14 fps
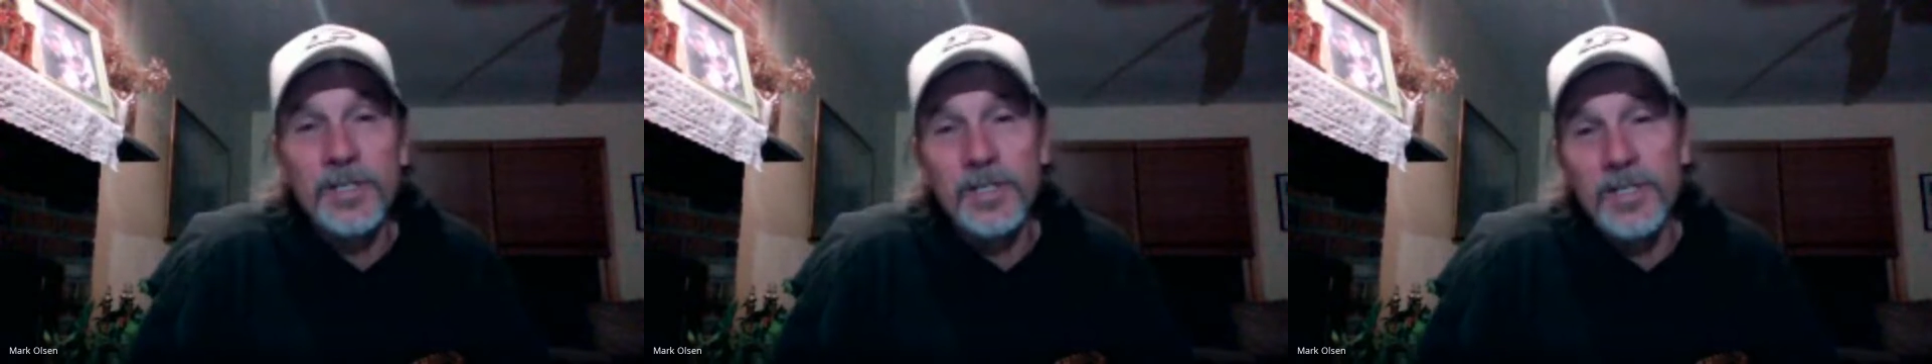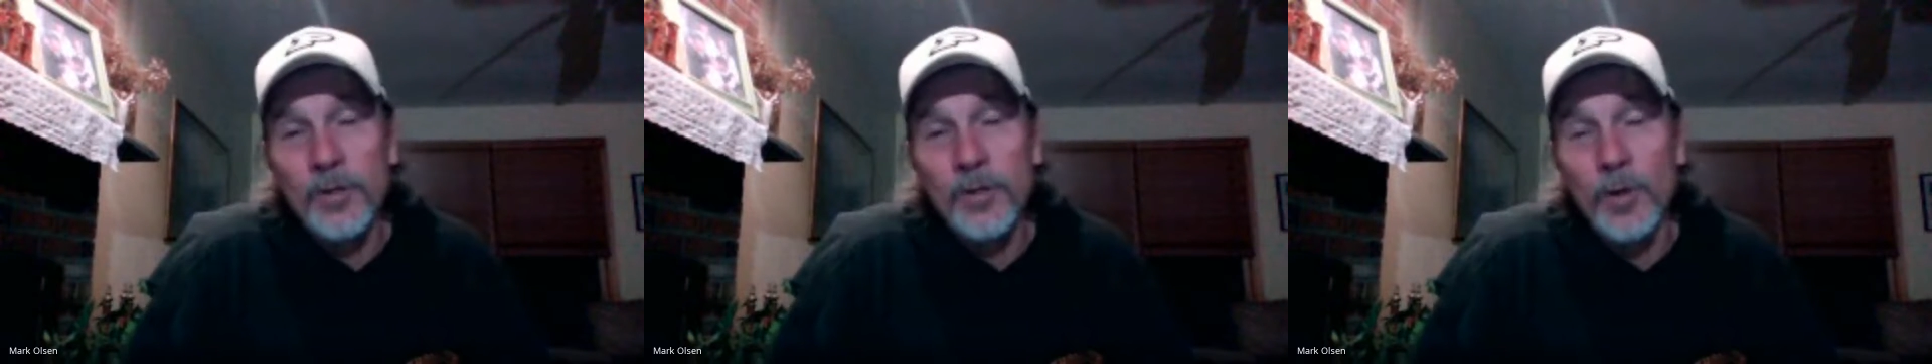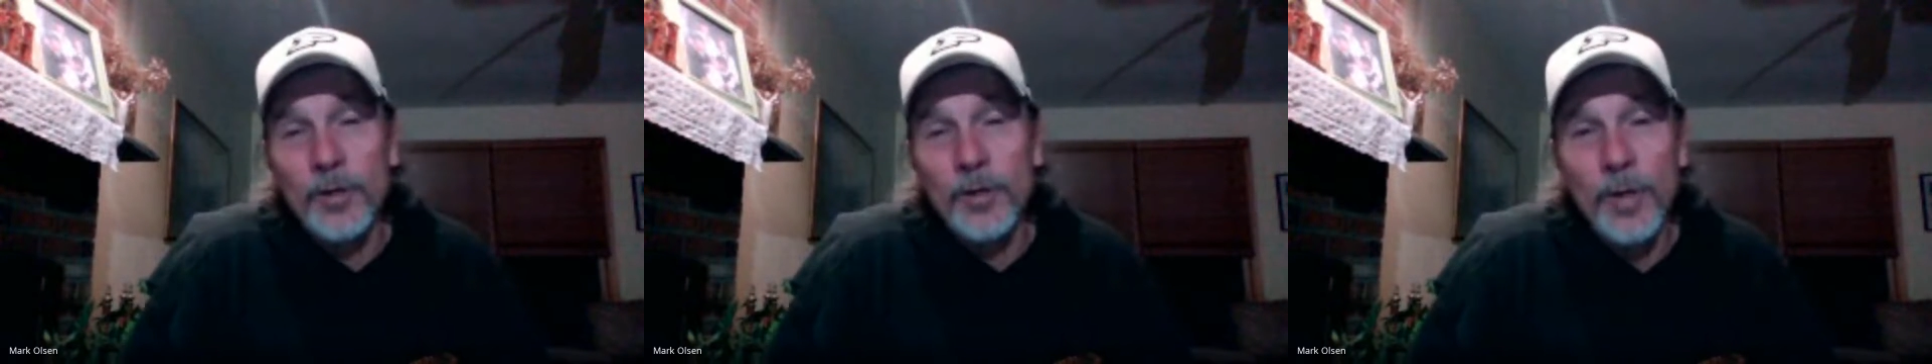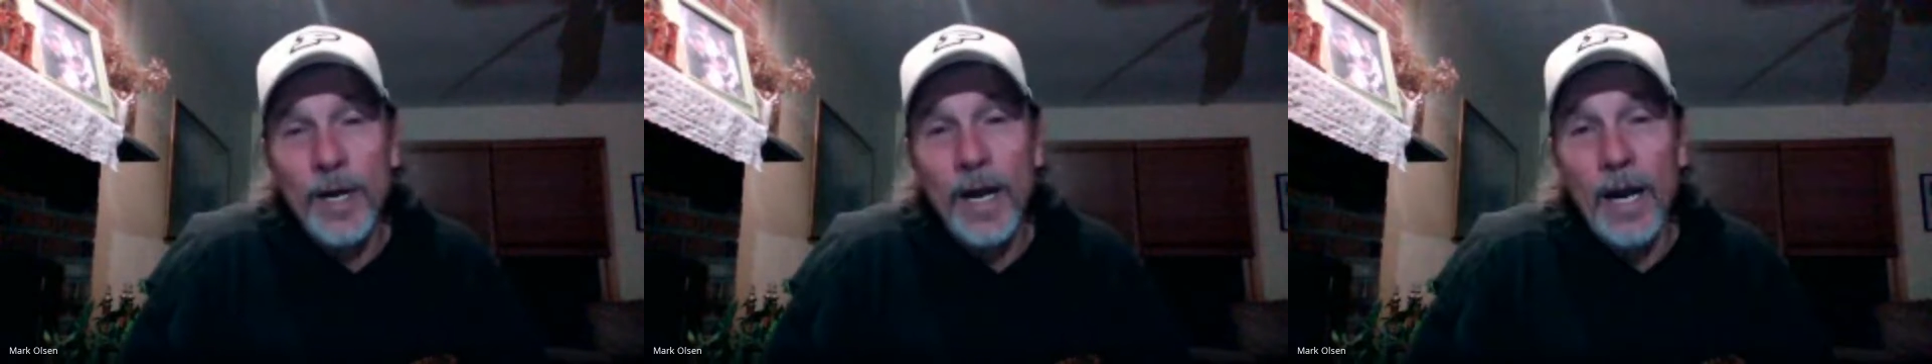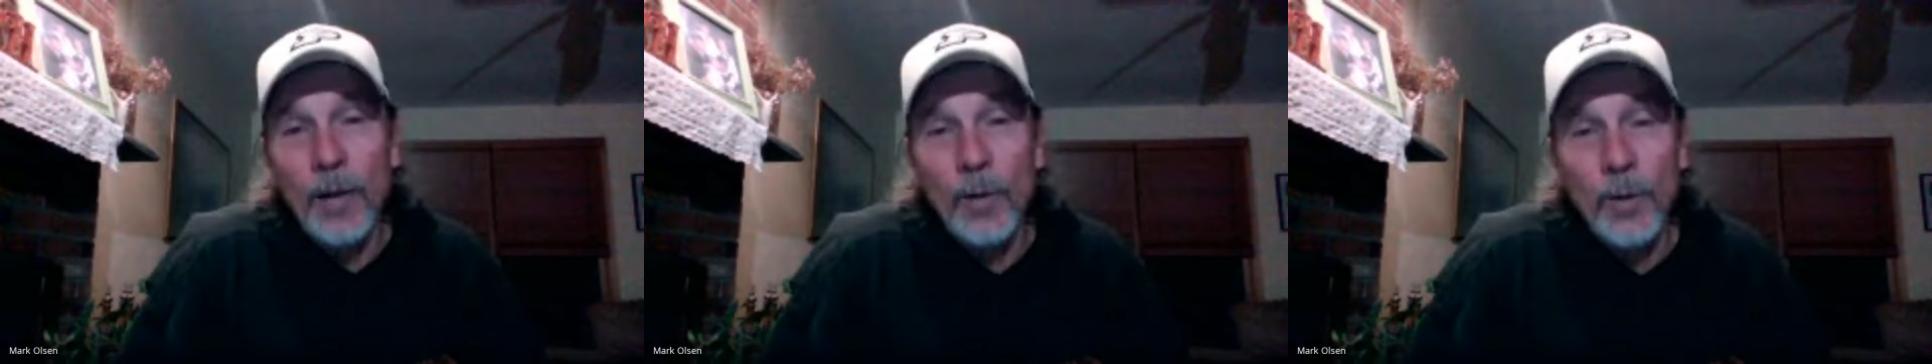This is
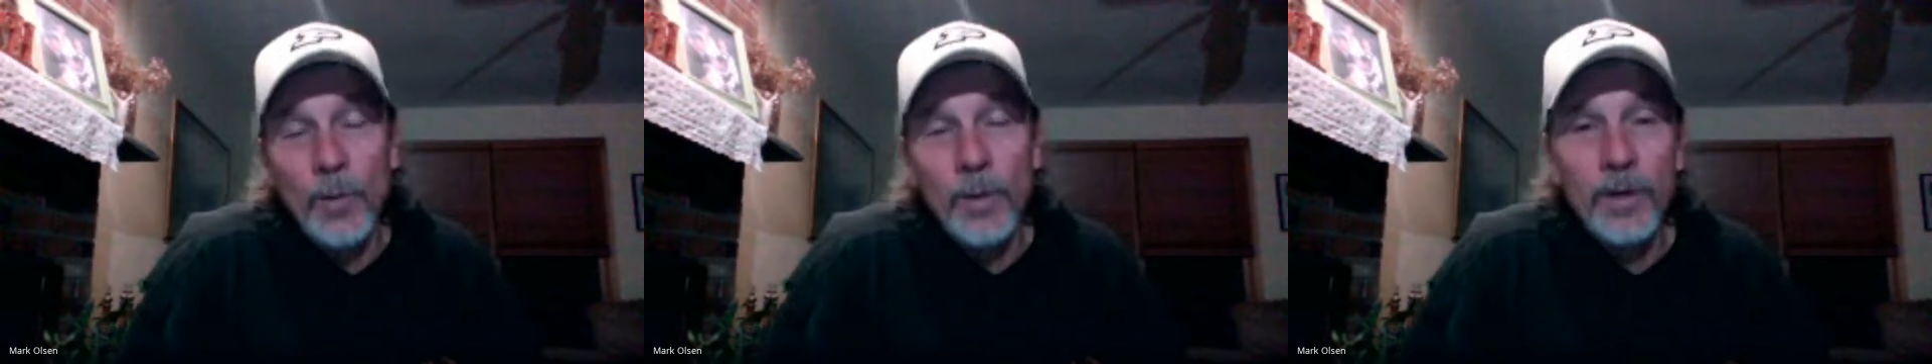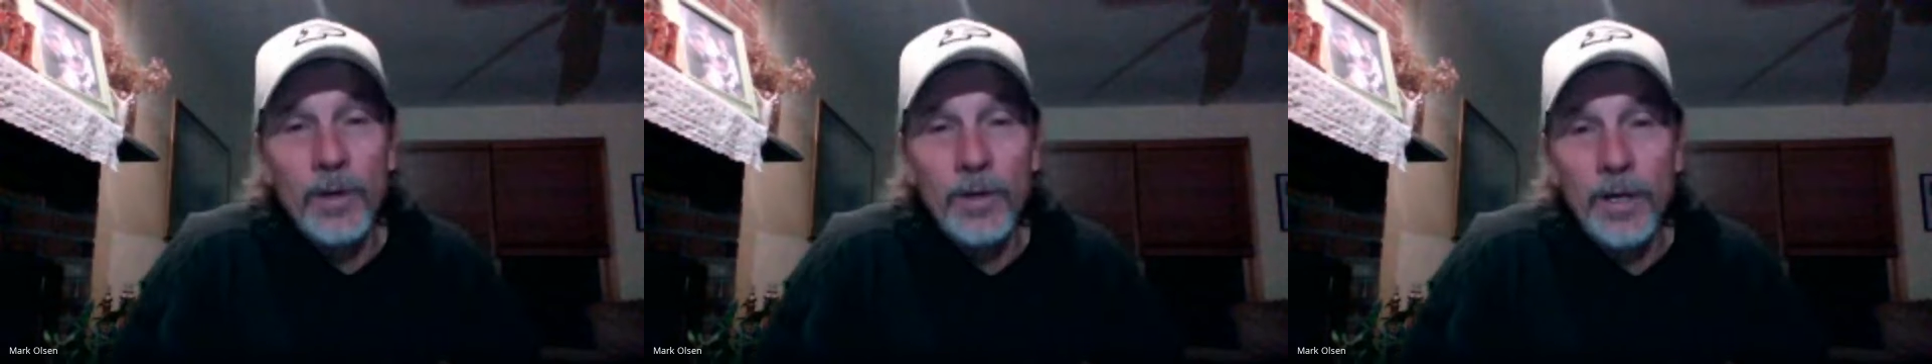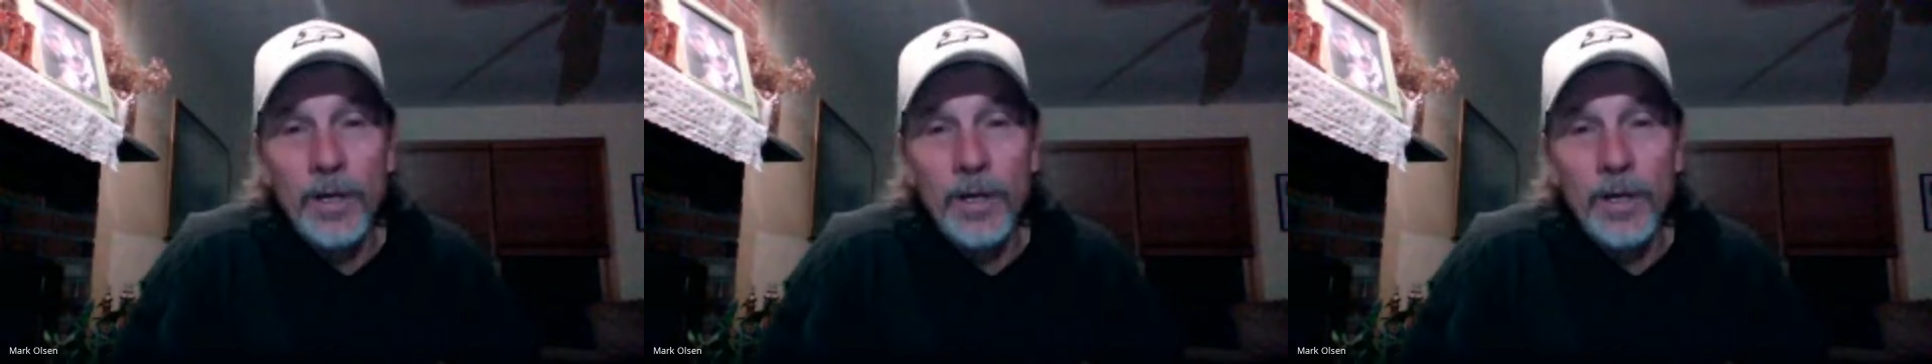indoor track.